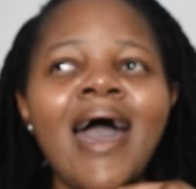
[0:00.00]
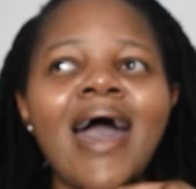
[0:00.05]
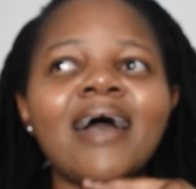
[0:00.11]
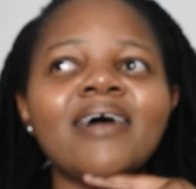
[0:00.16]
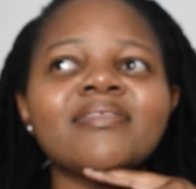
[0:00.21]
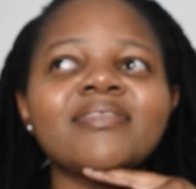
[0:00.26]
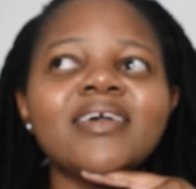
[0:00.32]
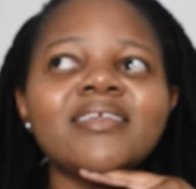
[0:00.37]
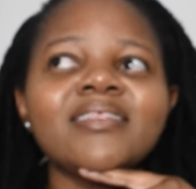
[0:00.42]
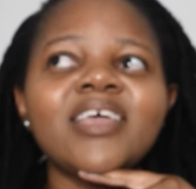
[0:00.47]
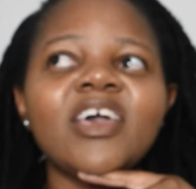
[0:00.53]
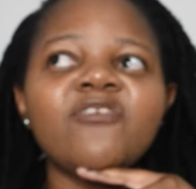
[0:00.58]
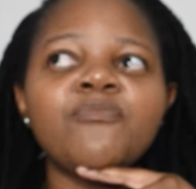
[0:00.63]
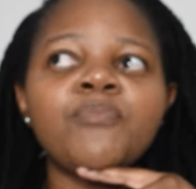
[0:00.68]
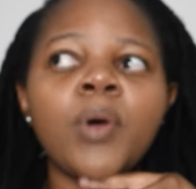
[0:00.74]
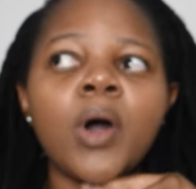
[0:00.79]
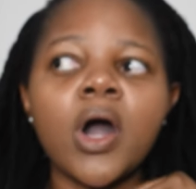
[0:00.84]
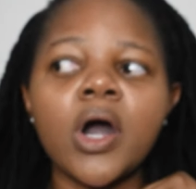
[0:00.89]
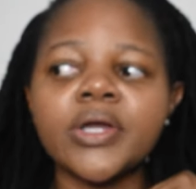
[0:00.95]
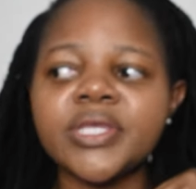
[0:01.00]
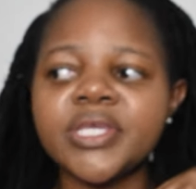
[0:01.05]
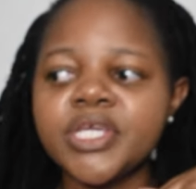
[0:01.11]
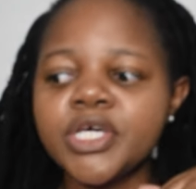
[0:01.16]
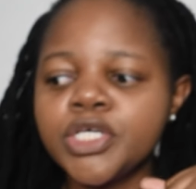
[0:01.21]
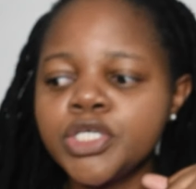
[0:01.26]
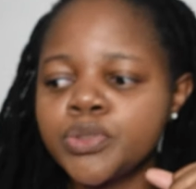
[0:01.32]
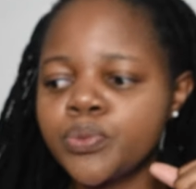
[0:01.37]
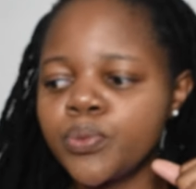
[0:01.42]
I think they've
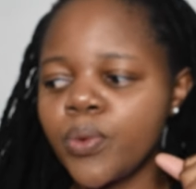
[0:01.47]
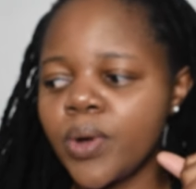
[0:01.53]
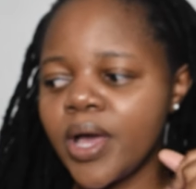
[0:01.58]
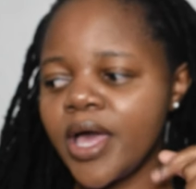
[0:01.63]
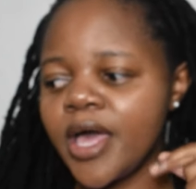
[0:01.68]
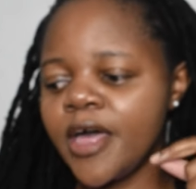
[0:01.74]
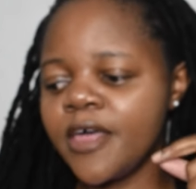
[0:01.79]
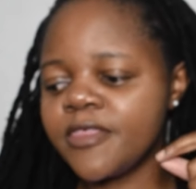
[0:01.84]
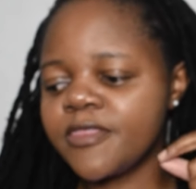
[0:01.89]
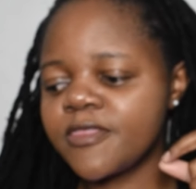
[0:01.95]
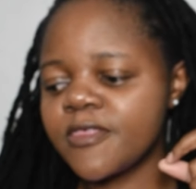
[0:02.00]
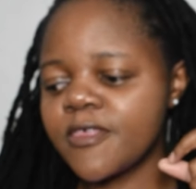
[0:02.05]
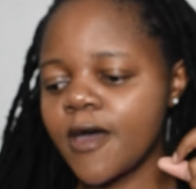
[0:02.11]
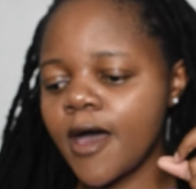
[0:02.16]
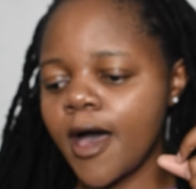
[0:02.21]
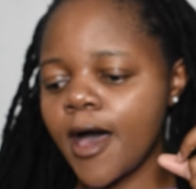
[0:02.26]
partnered with